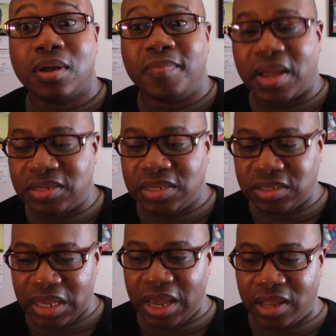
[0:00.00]
Because he's
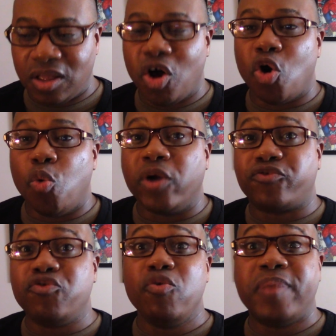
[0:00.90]
seeing what
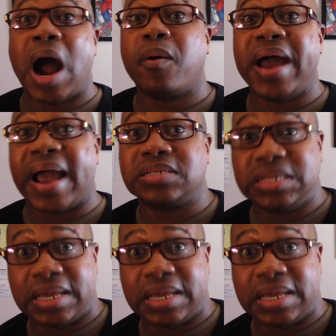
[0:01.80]
true power actually